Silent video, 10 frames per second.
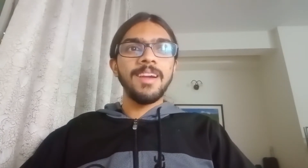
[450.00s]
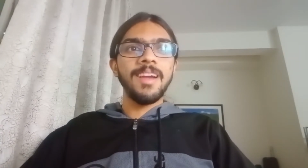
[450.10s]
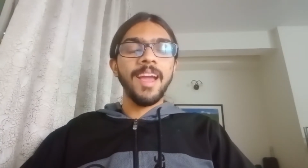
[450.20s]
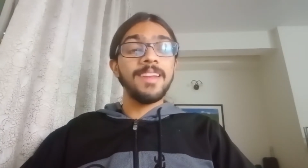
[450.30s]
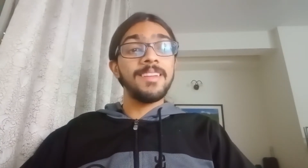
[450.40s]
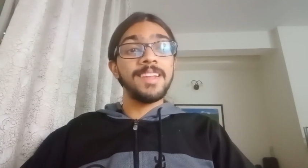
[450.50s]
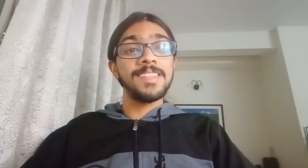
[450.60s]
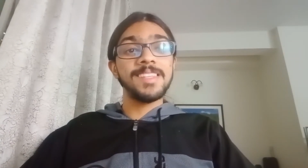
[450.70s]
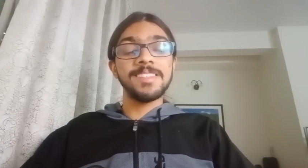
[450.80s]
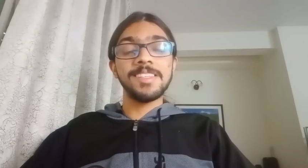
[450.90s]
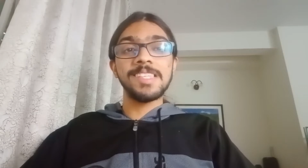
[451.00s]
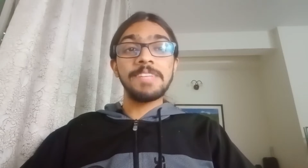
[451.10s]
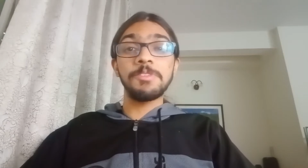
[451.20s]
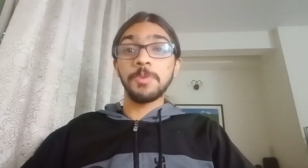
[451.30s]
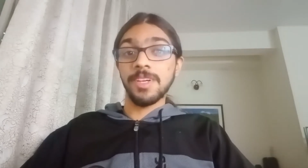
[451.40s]
And he says this is
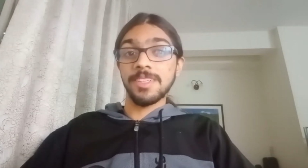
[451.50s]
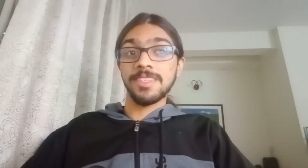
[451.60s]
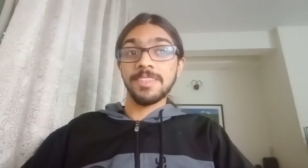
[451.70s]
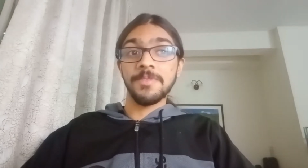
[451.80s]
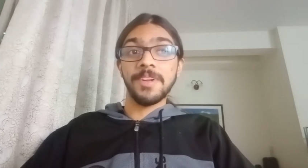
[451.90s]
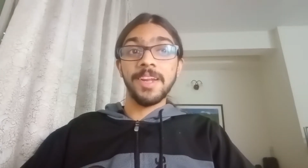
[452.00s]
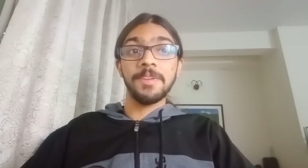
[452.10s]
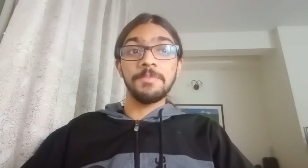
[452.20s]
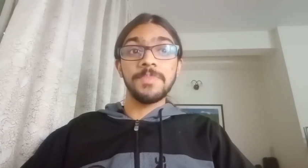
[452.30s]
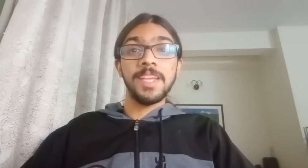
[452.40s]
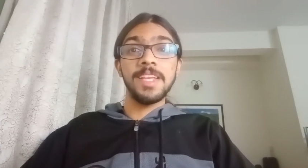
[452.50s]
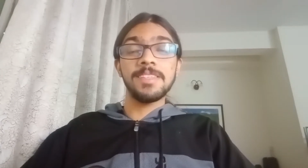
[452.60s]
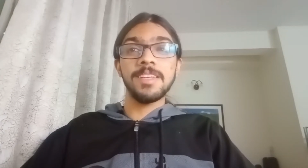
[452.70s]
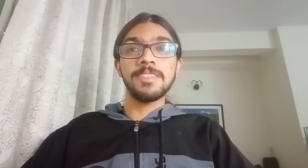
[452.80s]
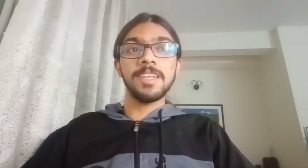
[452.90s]
even worse, right? He
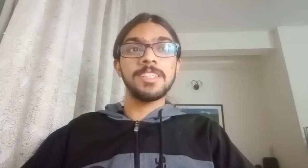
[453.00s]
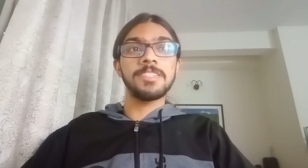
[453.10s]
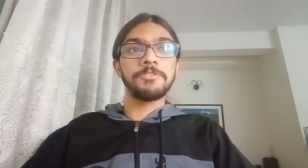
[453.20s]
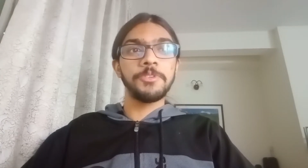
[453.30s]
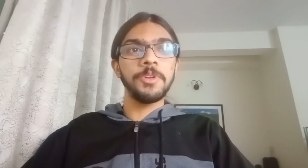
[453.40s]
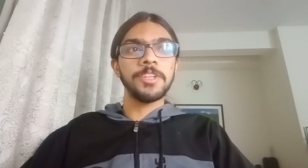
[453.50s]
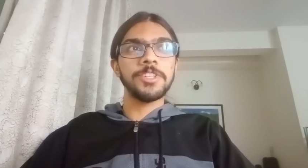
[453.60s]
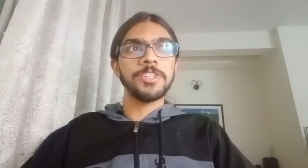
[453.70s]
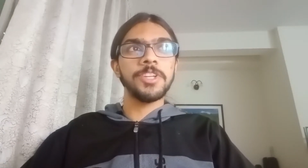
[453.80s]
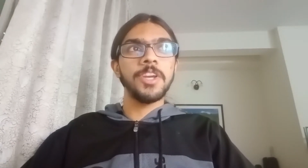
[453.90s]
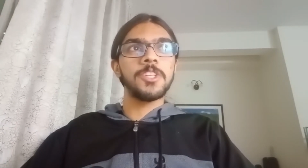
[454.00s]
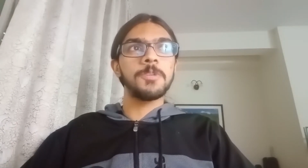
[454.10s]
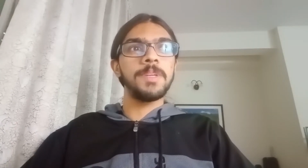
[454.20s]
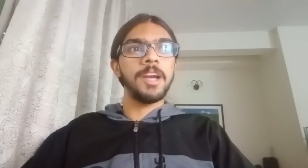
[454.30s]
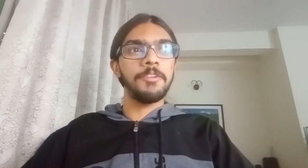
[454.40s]
says it's foolish
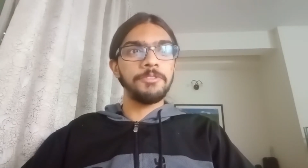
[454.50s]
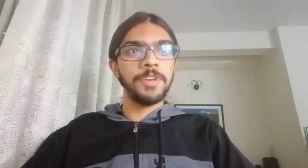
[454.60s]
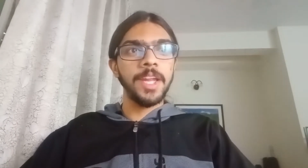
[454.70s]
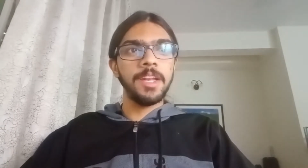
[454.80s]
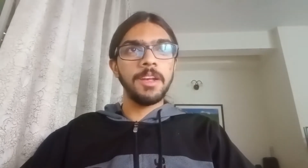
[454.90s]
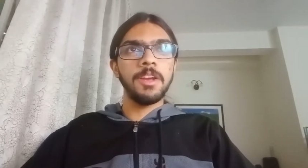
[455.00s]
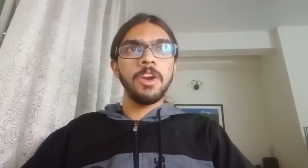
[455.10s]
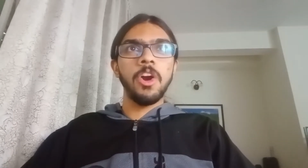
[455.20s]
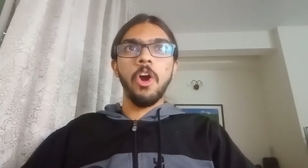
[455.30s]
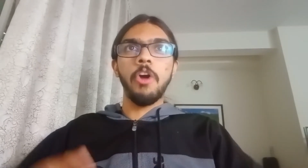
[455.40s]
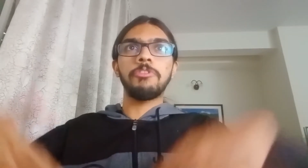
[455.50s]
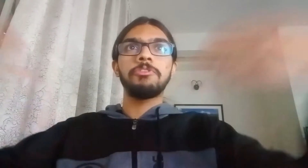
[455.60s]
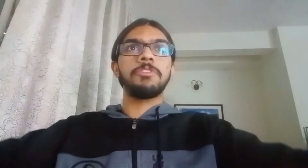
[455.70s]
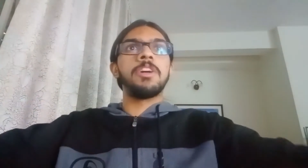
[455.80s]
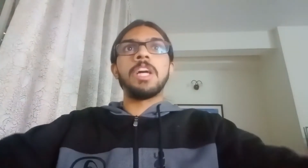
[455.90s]
to be afraid
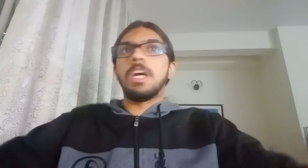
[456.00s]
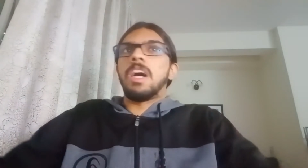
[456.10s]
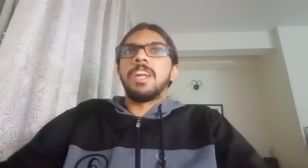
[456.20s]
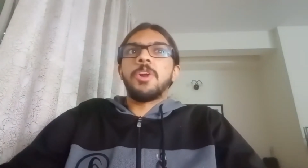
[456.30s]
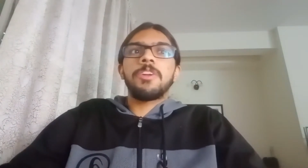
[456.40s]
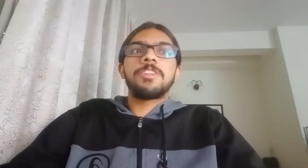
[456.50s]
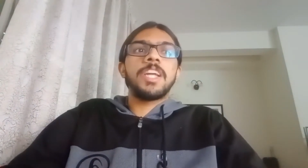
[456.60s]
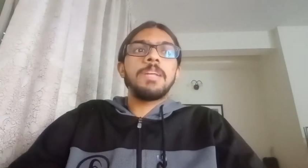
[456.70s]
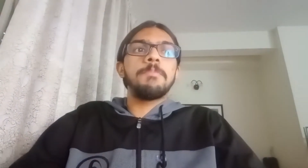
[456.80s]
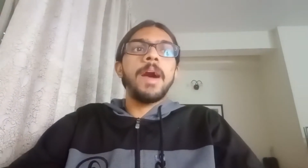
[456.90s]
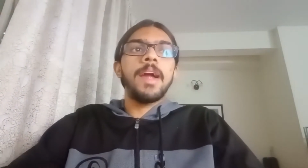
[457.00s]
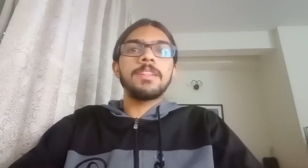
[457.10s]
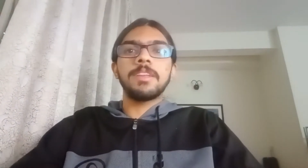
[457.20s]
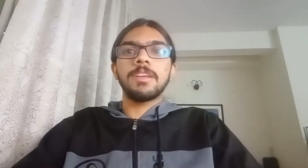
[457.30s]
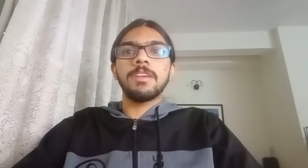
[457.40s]
of a not really
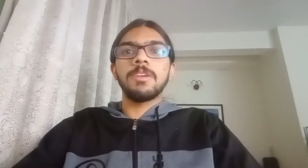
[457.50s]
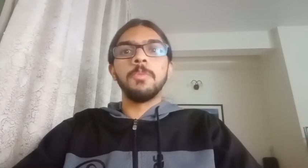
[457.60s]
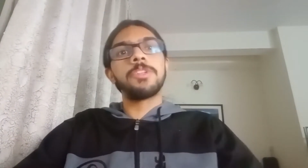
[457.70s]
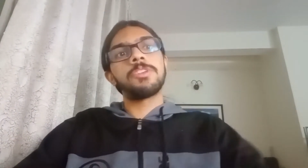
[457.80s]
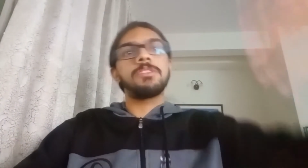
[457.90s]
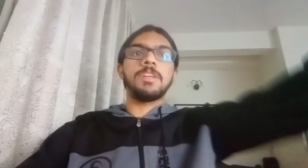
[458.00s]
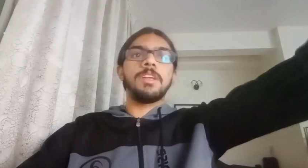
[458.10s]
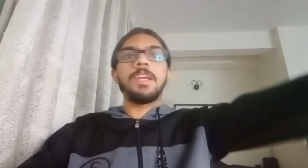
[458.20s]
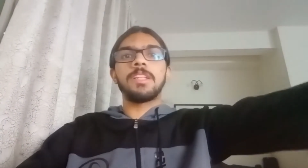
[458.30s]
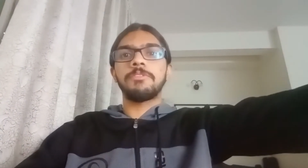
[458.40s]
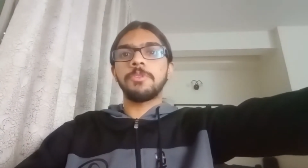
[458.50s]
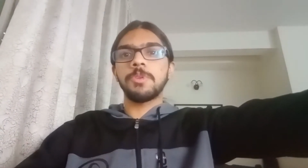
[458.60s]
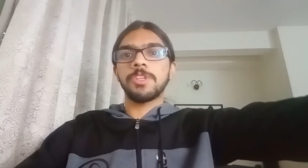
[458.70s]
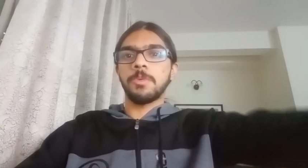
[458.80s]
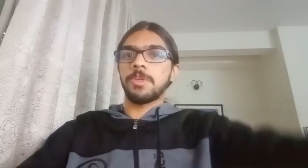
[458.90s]
bad thing, which is in the
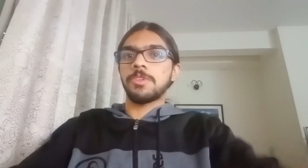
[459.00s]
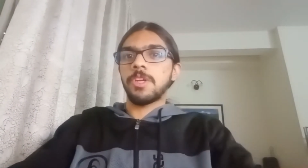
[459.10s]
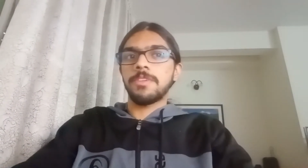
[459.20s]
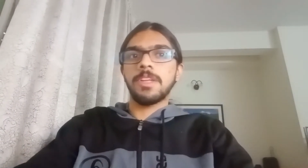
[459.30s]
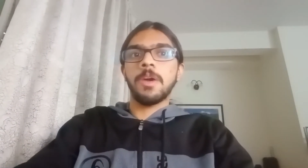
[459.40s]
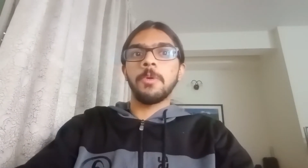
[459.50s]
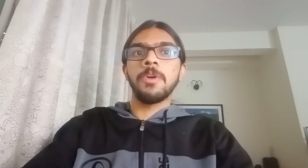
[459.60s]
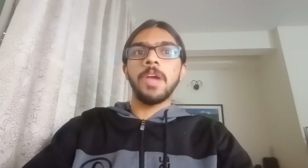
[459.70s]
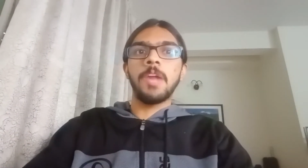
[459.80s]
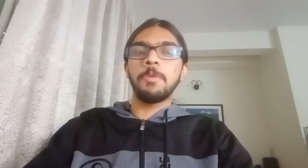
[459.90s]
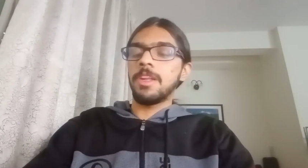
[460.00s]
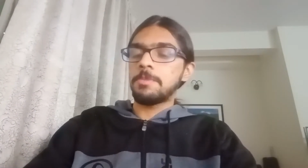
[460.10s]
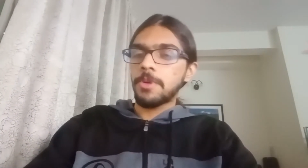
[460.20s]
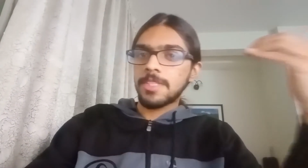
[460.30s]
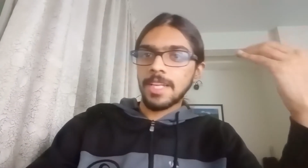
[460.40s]
future, which is not even now. And when he
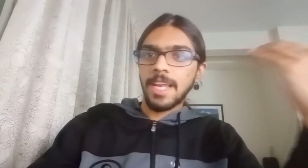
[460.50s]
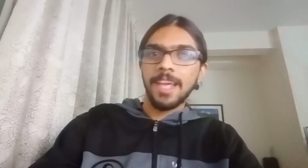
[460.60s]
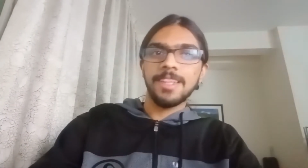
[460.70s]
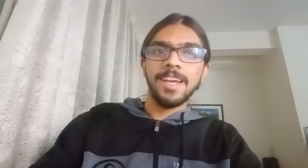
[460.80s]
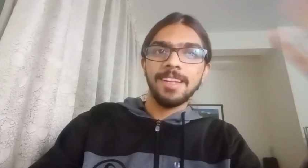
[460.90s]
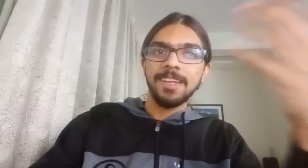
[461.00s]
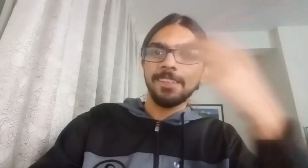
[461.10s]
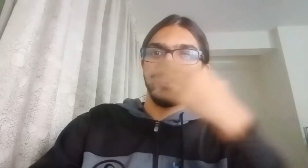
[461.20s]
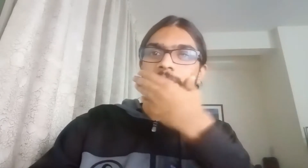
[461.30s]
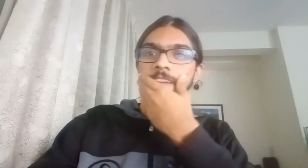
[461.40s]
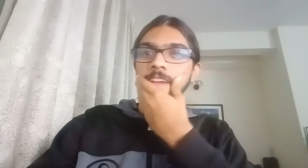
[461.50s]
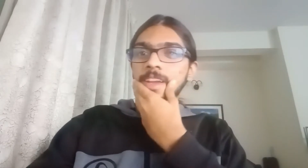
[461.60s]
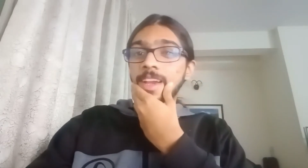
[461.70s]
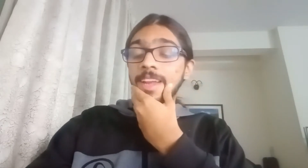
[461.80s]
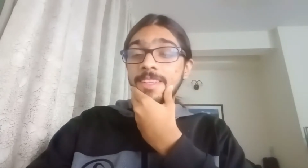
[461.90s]
puts it like that,
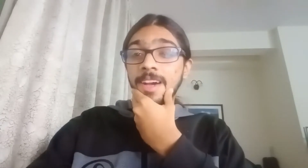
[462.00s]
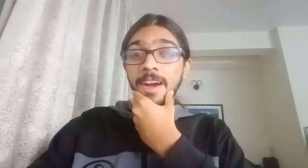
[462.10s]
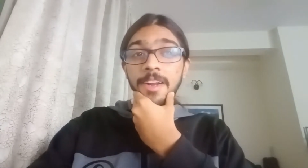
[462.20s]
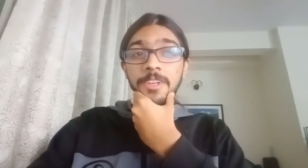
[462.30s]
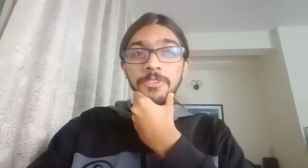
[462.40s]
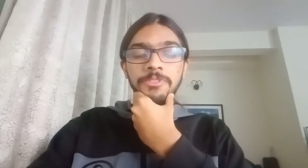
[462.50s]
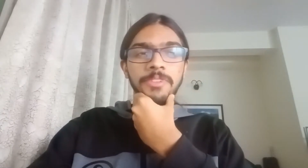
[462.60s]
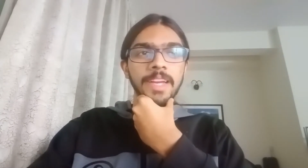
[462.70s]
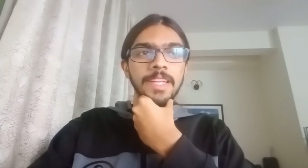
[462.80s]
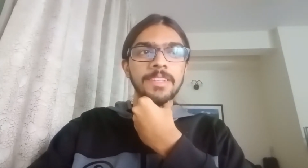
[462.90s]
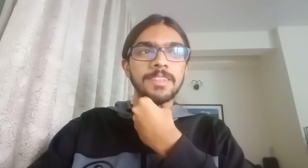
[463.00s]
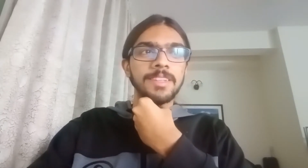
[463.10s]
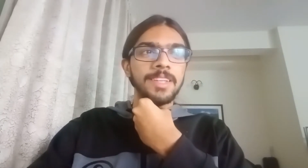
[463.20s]
it's hard to find